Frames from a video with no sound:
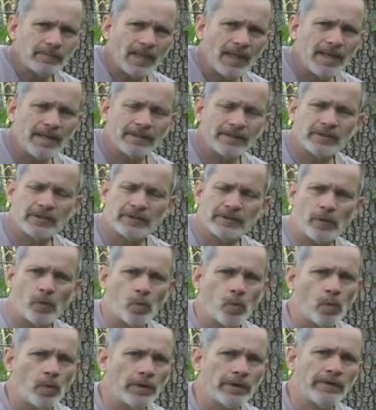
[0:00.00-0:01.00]
And it's just a
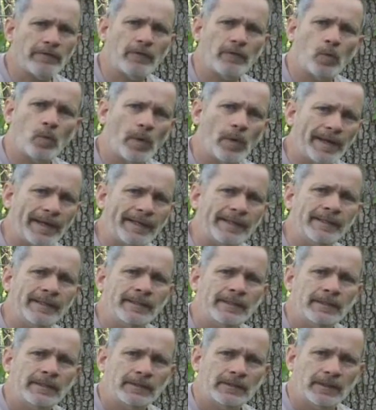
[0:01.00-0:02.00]
wonderful way
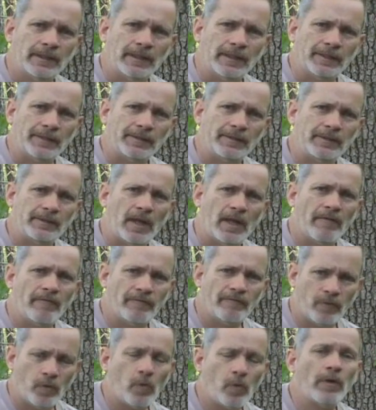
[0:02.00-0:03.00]
to
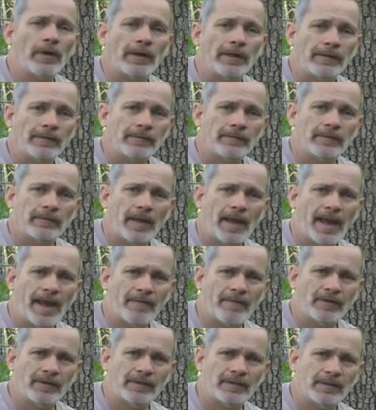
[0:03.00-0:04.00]
avoid
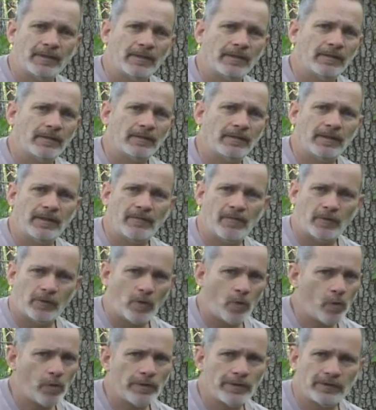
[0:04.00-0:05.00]
having to live on
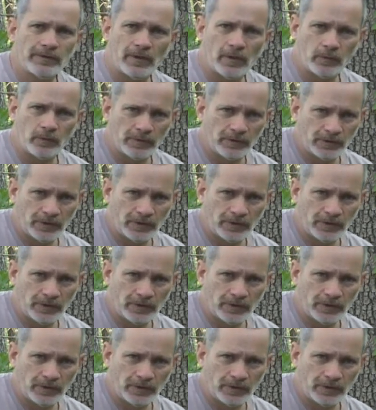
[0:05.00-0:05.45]
cortisone